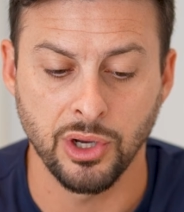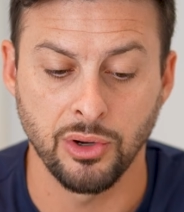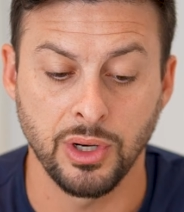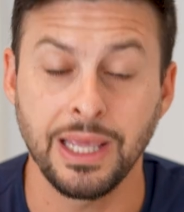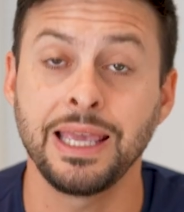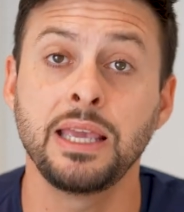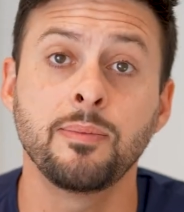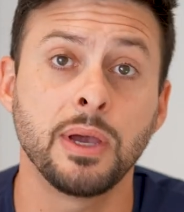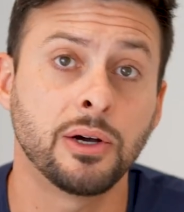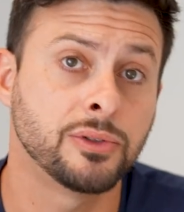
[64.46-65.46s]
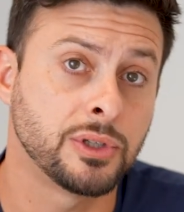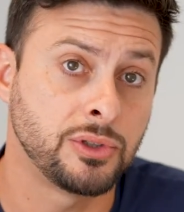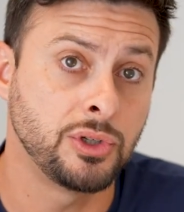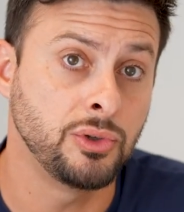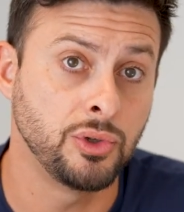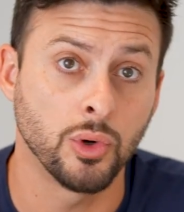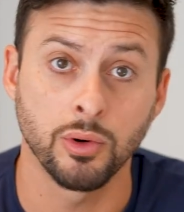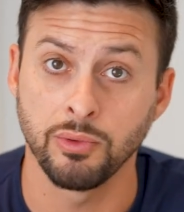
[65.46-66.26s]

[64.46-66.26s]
code emailed to your